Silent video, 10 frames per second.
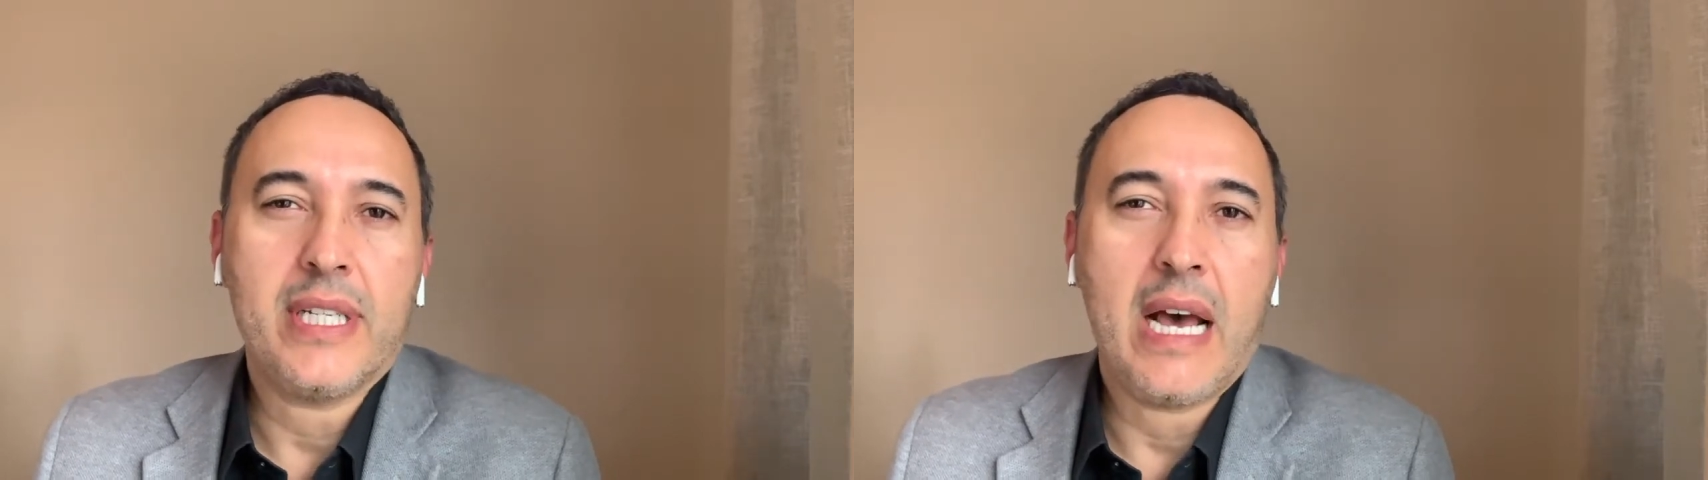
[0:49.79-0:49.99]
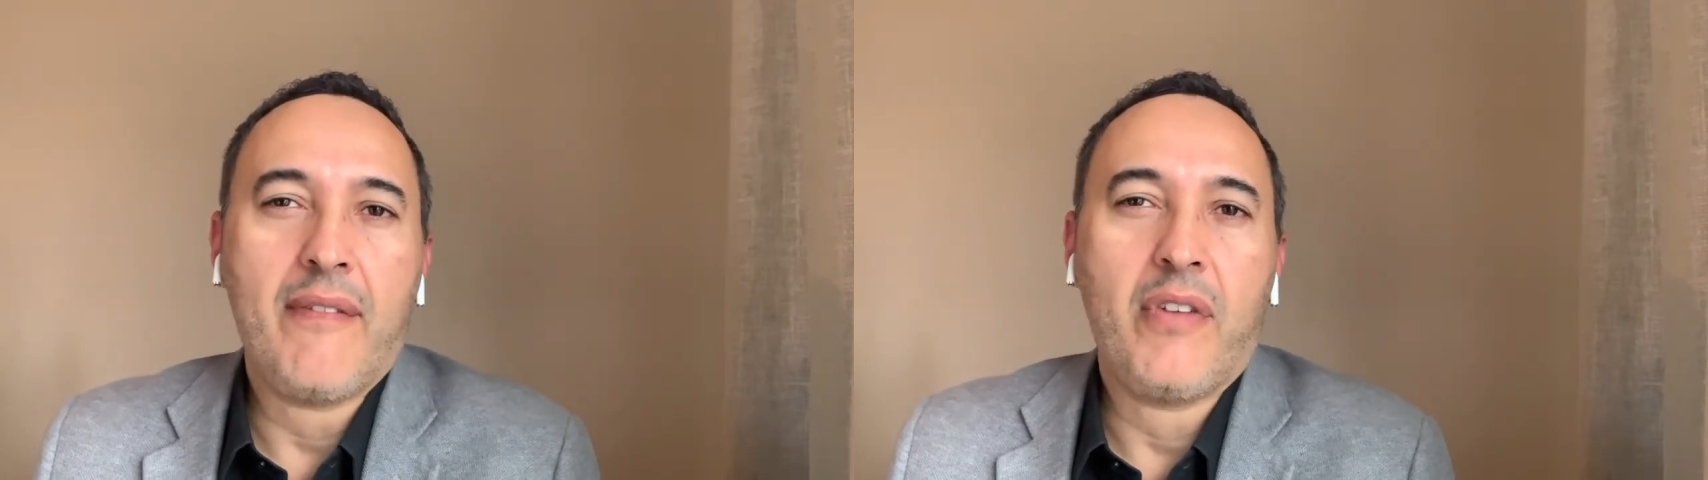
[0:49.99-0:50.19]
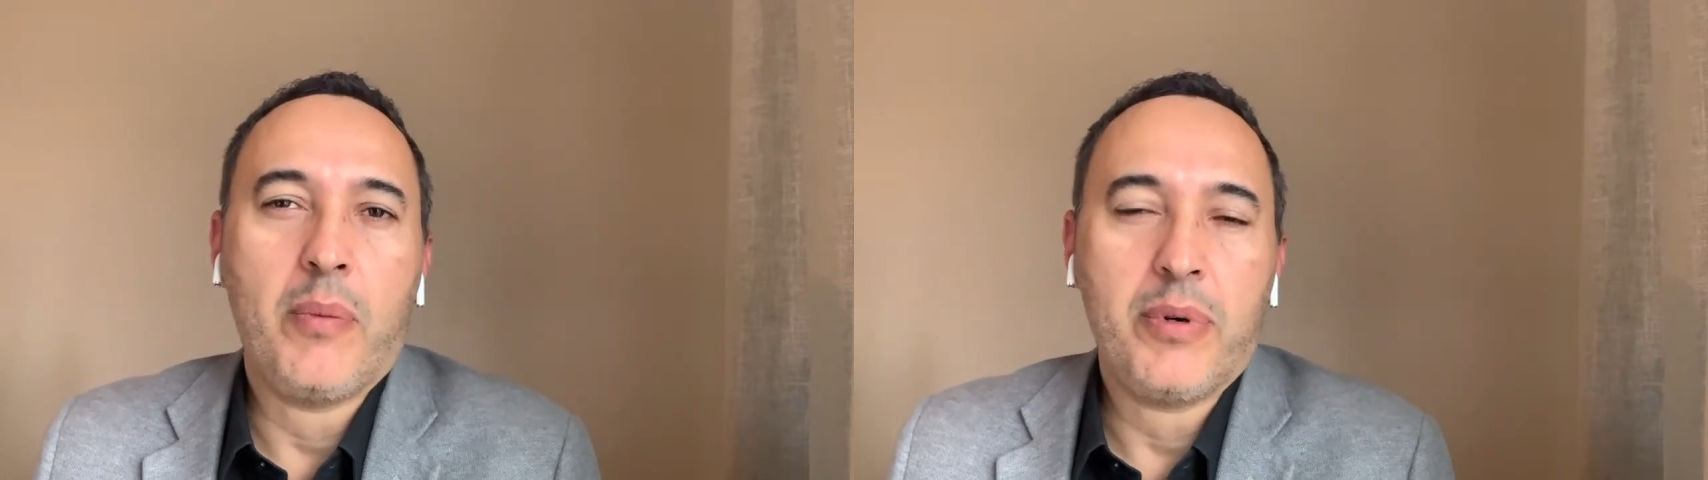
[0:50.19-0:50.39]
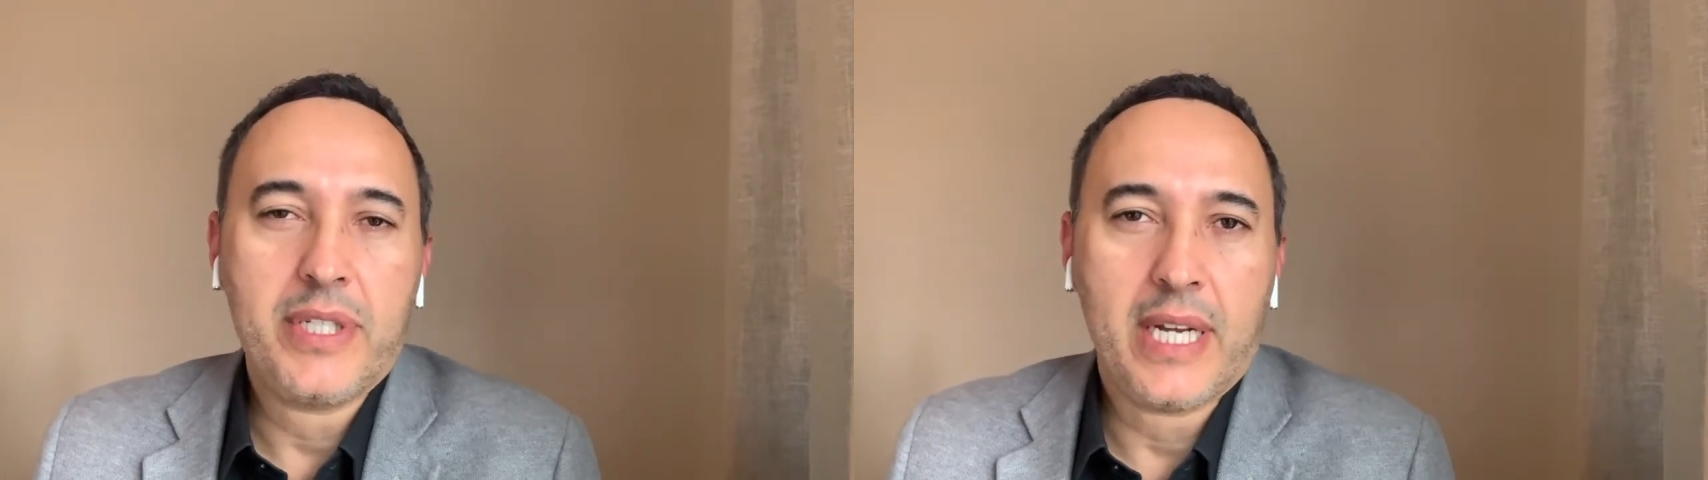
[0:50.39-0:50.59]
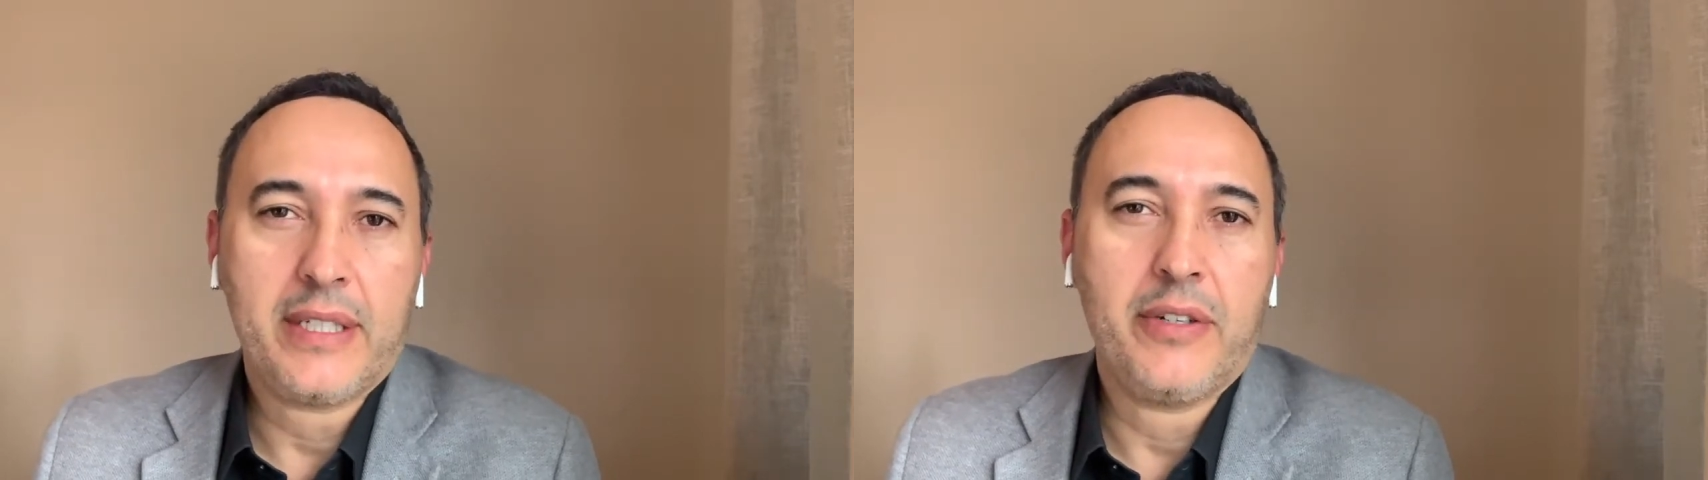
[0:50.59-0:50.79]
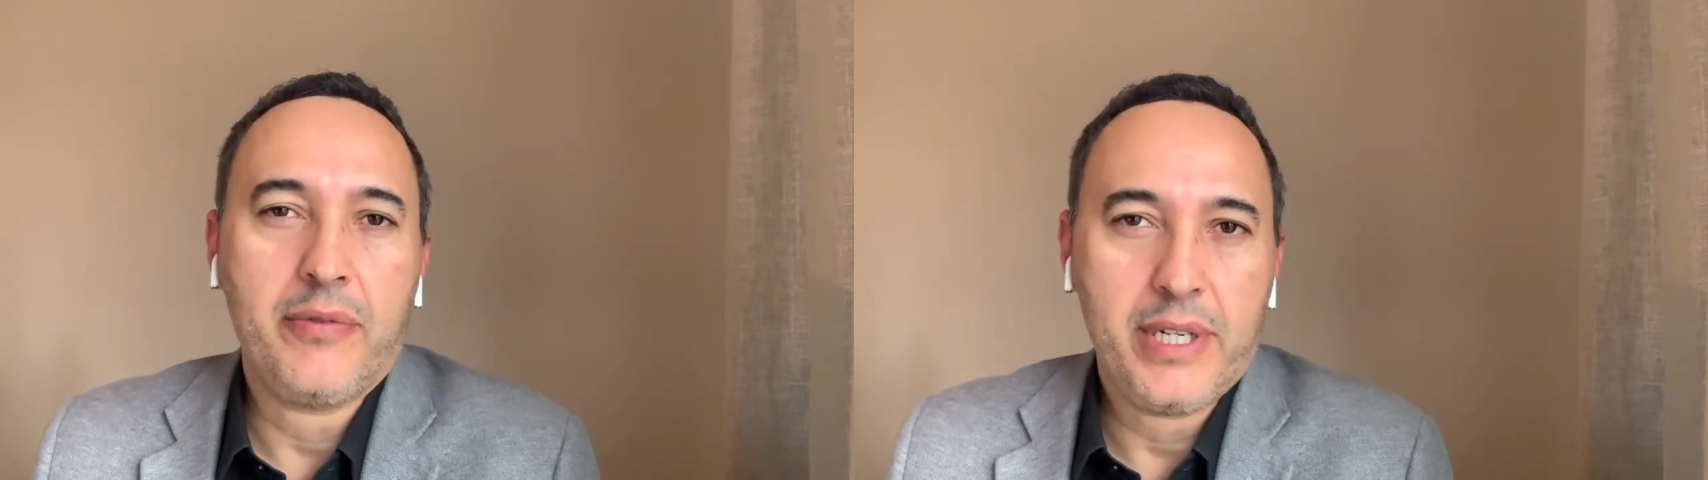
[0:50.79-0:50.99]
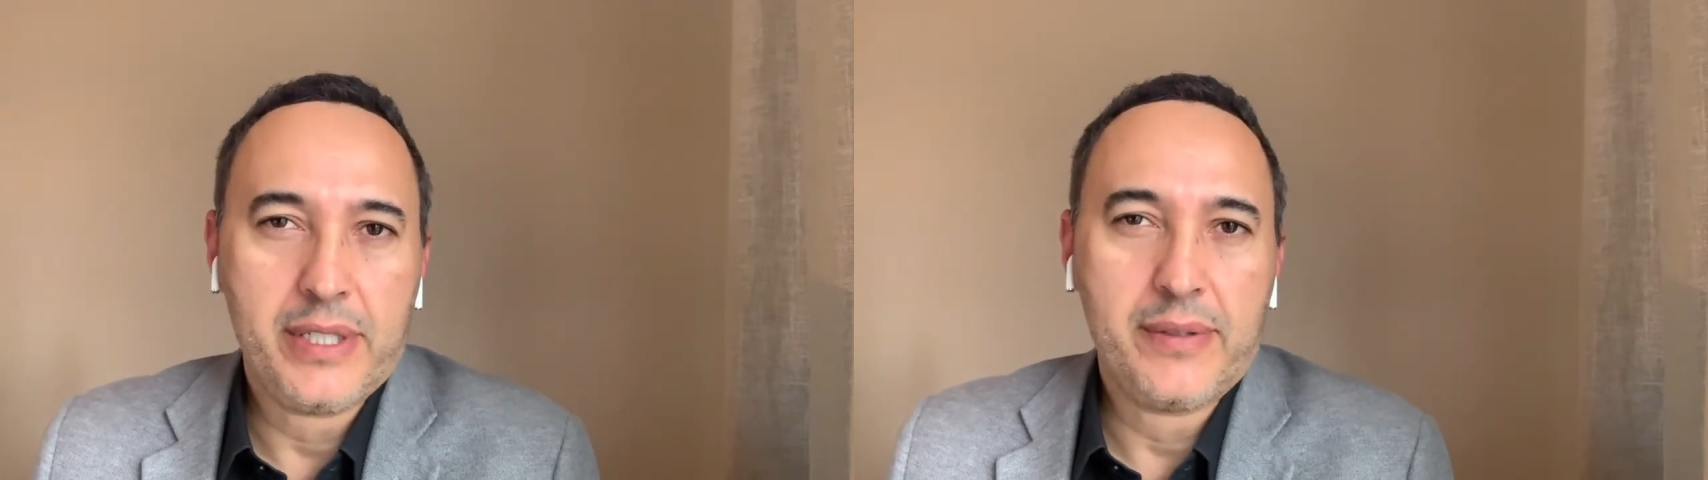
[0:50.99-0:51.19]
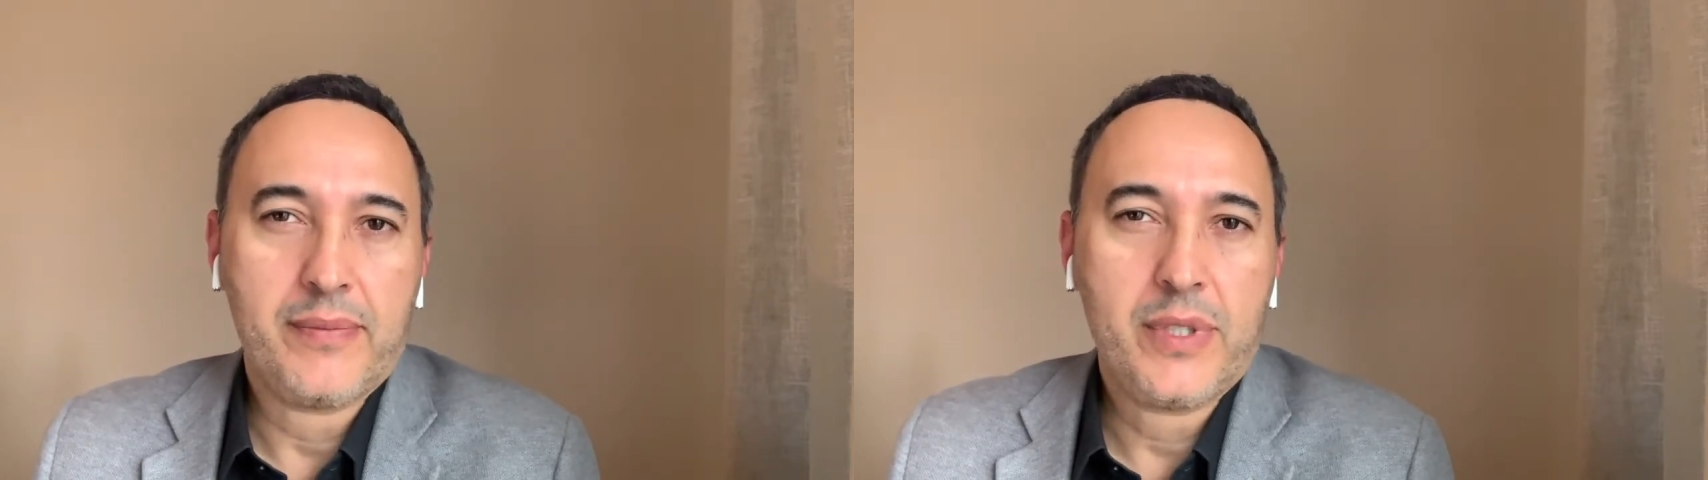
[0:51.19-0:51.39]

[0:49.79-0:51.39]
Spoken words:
not for a protected reason.